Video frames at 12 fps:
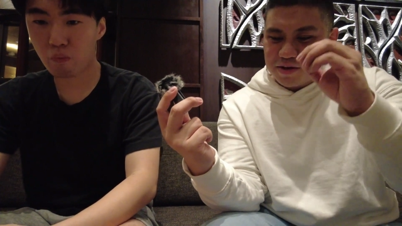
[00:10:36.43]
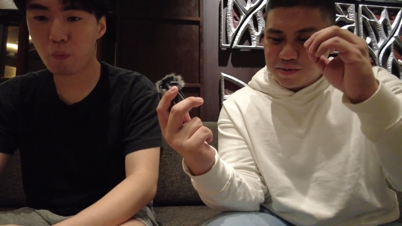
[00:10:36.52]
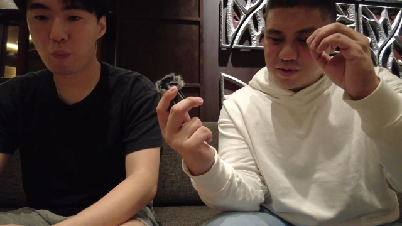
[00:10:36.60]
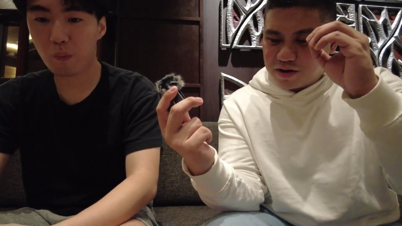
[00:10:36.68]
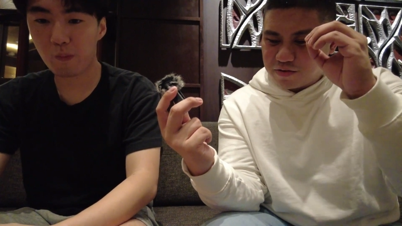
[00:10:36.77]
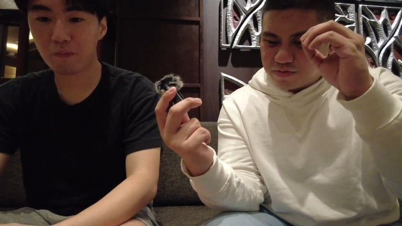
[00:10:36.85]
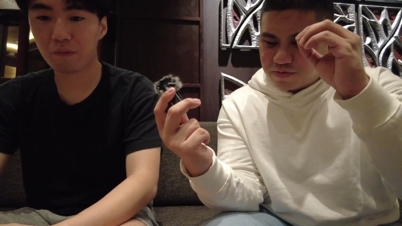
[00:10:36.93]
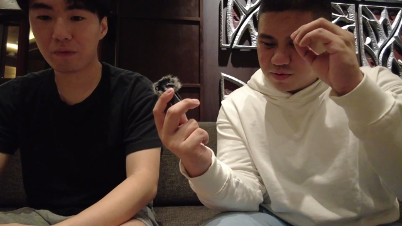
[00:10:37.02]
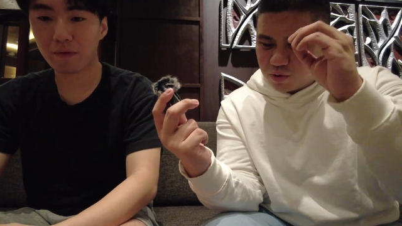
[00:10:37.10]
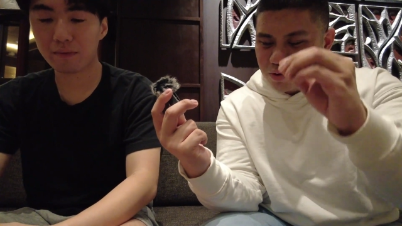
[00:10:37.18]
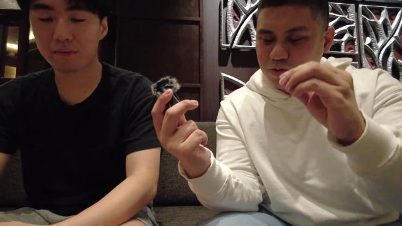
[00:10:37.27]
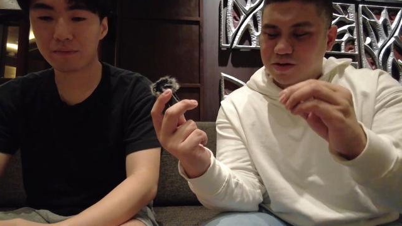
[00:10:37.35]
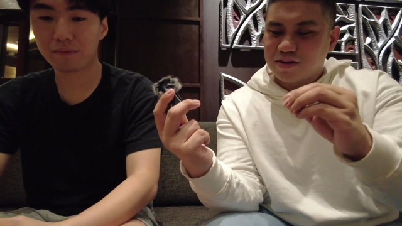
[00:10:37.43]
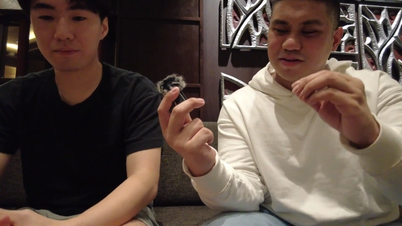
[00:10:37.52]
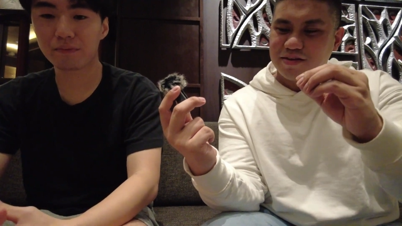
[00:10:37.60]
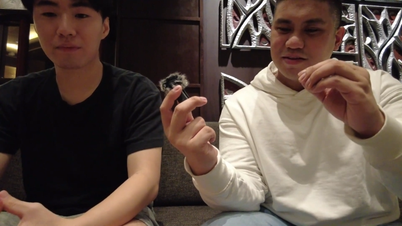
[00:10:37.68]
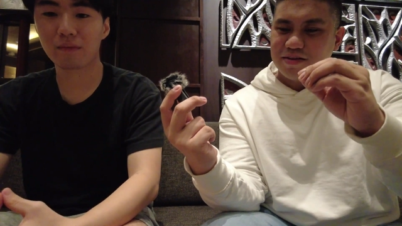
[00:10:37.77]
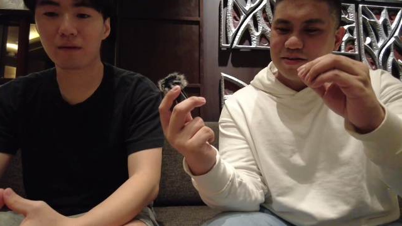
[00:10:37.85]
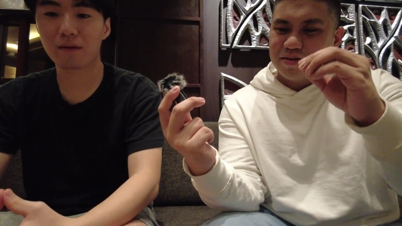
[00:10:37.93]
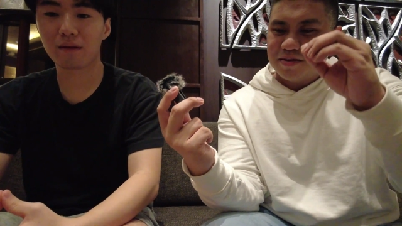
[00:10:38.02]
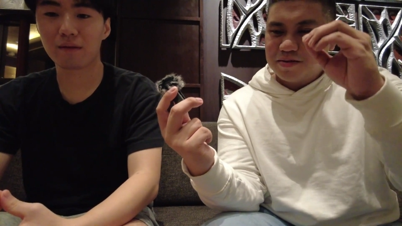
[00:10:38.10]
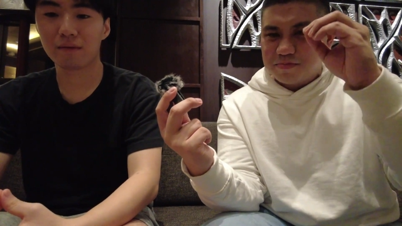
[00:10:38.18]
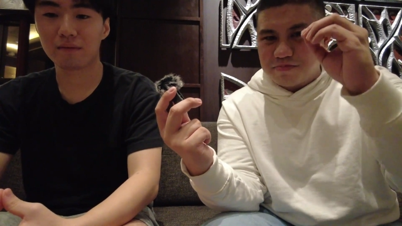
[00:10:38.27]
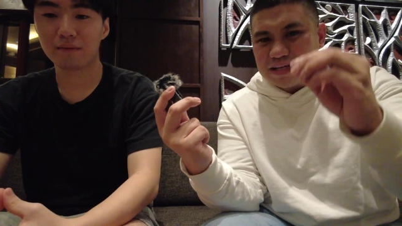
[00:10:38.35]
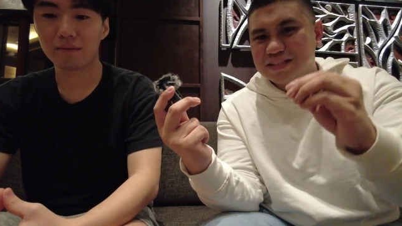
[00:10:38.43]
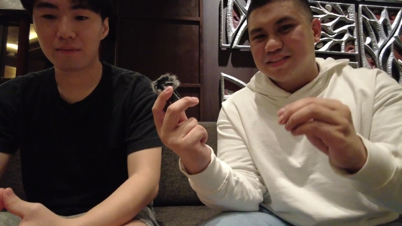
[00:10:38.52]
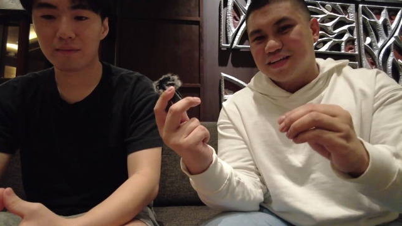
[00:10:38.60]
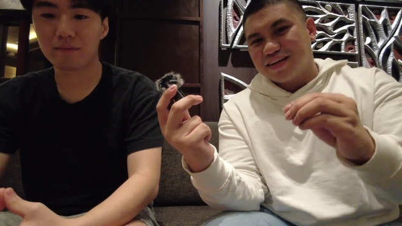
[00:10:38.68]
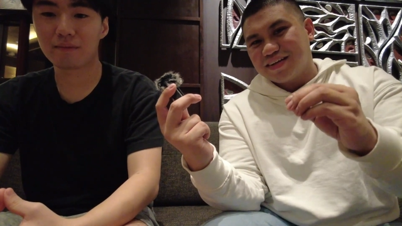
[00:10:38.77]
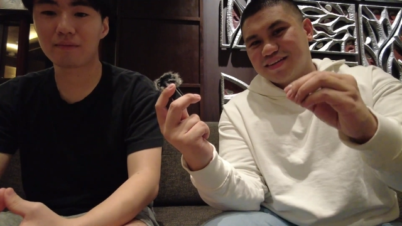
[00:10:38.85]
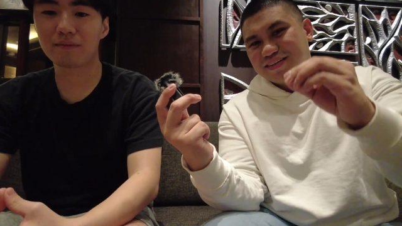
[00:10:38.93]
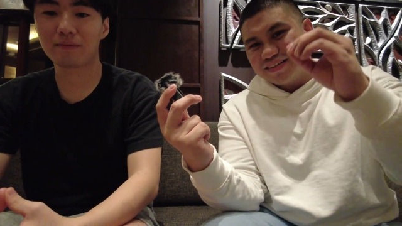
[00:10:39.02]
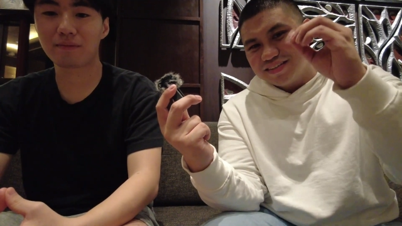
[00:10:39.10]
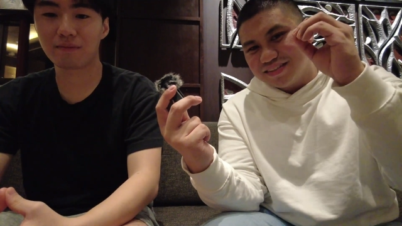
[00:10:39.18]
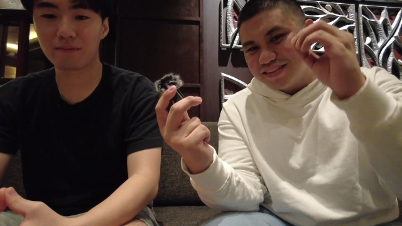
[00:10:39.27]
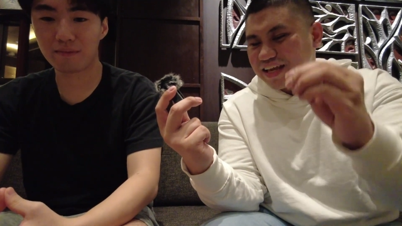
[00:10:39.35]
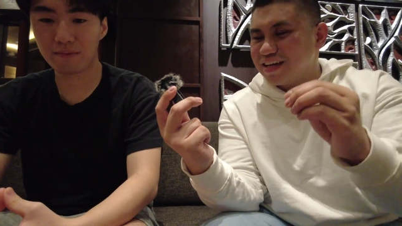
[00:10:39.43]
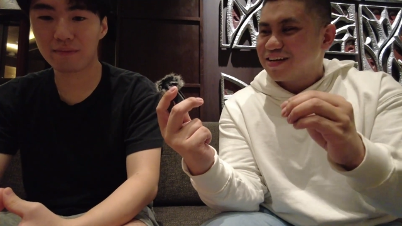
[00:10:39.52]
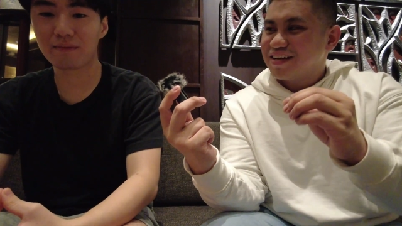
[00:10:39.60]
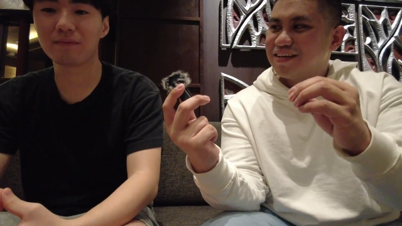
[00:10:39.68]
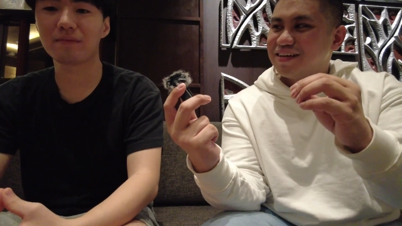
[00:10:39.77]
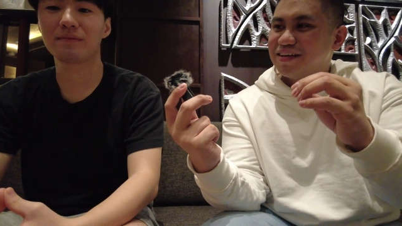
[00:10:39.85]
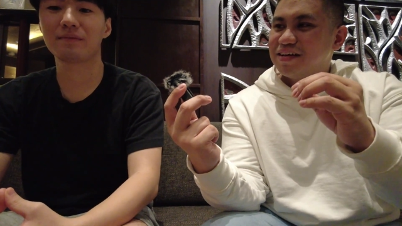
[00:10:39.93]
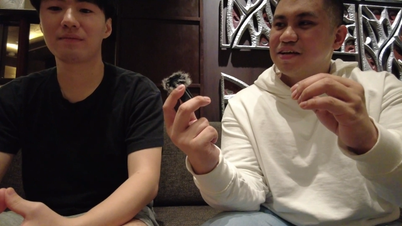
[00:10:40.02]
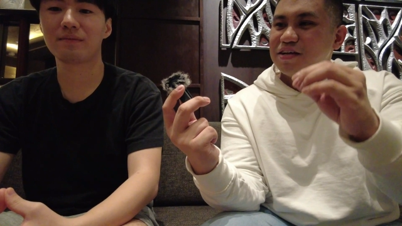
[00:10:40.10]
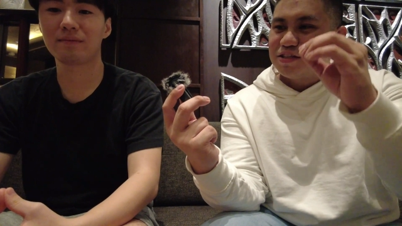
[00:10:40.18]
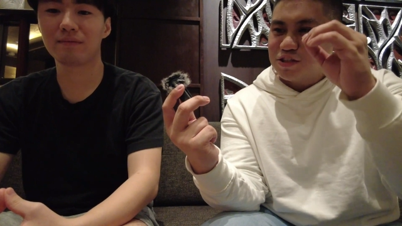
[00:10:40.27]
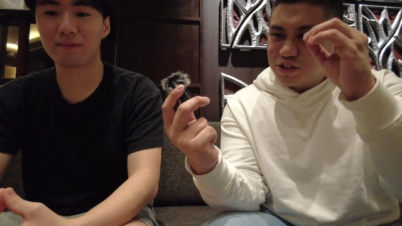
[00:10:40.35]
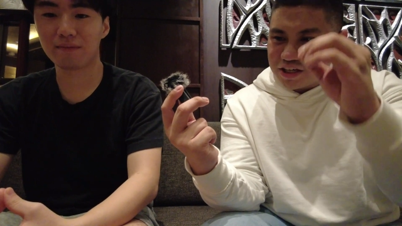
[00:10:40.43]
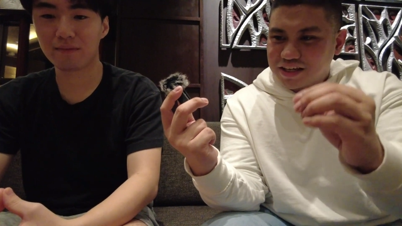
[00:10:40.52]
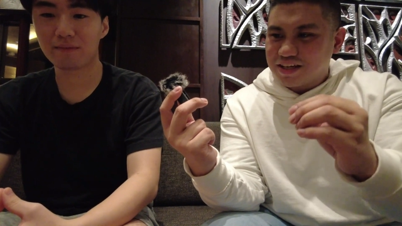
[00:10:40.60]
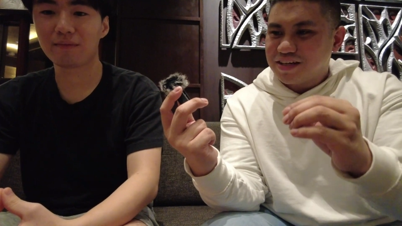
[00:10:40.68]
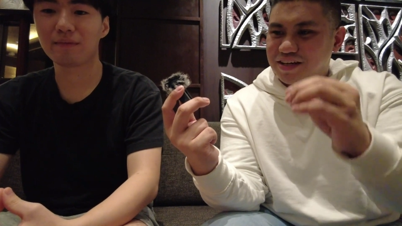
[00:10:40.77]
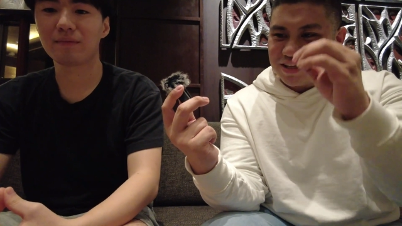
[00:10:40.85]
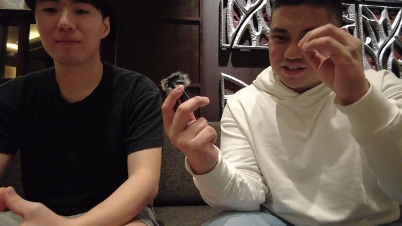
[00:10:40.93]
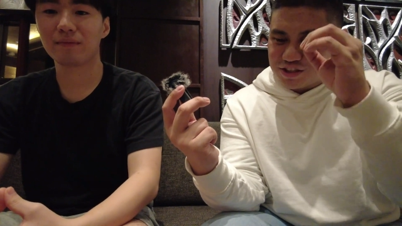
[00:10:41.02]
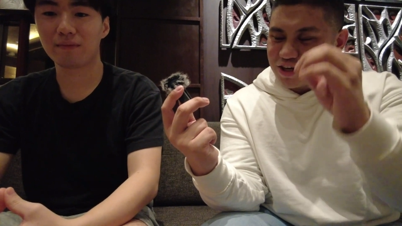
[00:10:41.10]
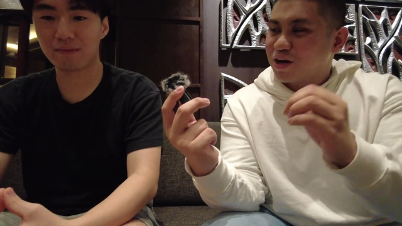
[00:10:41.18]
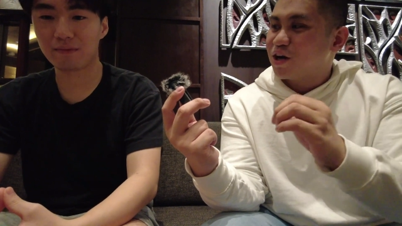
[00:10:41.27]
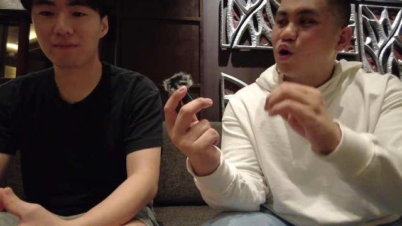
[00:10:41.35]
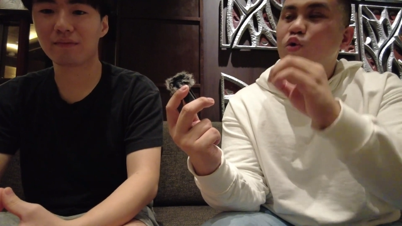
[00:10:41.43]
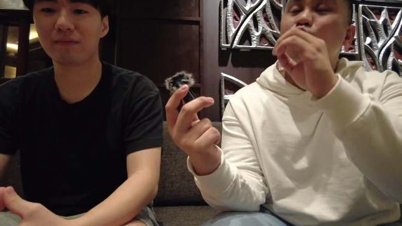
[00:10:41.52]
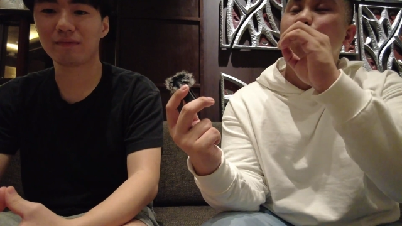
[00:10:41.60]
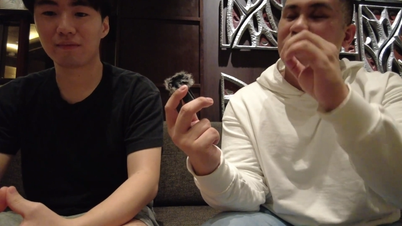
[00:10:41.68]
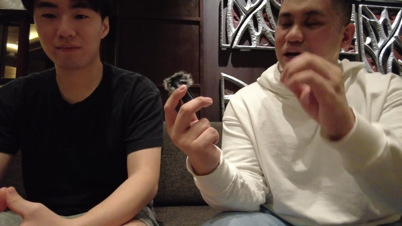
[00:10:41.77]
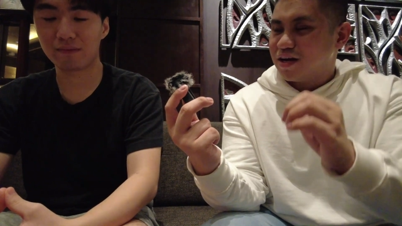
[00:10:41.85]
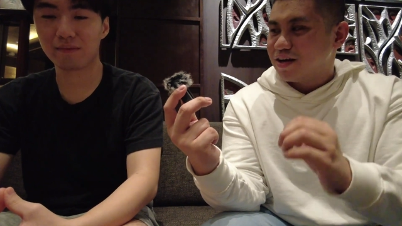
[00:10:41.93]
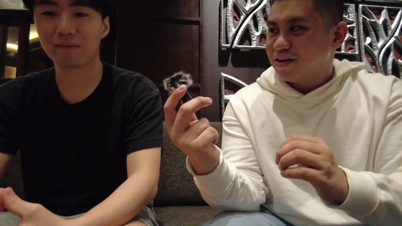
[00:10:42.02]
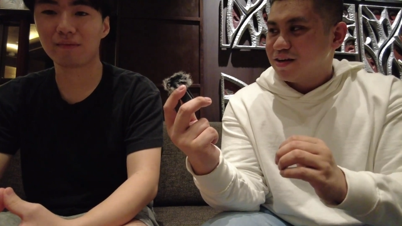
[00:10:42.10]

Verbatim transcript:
Speaker 1: What if Hoon, Basic, Zane, Chicken, and Shark win,